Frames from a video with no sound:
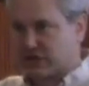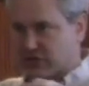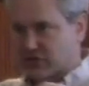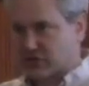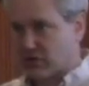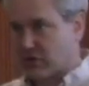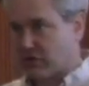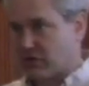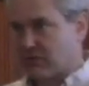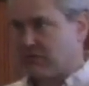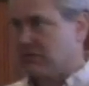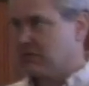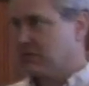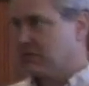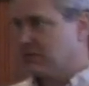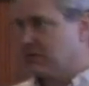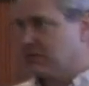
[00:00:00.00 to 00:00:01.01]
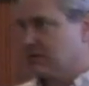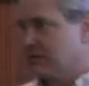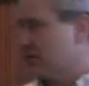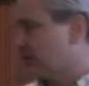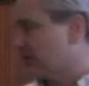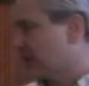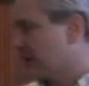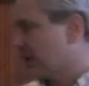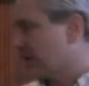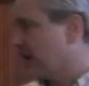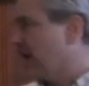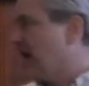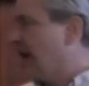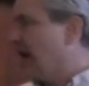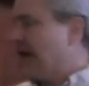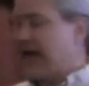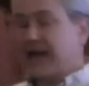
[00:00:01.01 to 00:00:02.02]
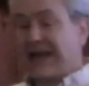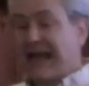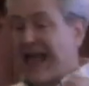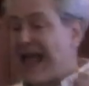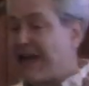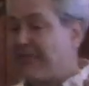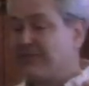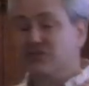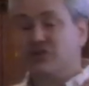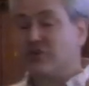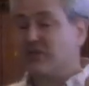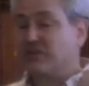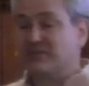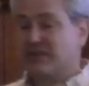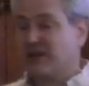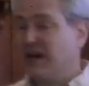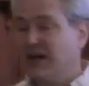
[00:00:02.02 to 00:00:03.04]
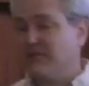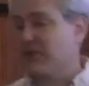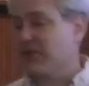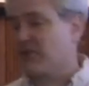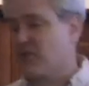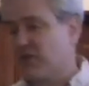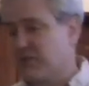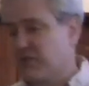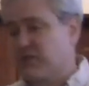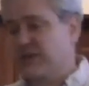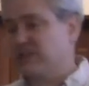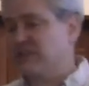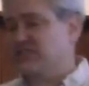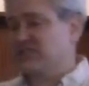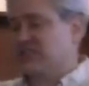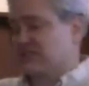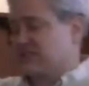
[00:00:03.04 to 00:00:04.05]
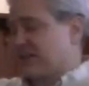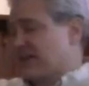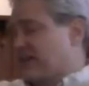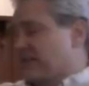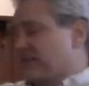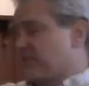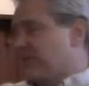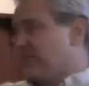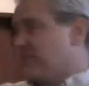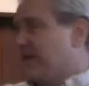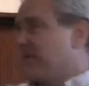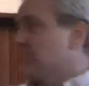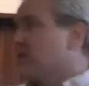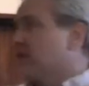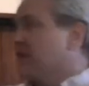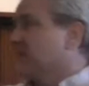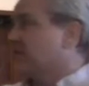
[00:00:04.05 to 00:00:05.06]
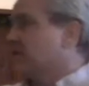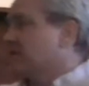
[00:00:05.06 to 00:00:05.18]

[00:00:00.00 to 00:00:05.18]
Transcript: control. Okay? And it happens all the time that corporations just let other people make money by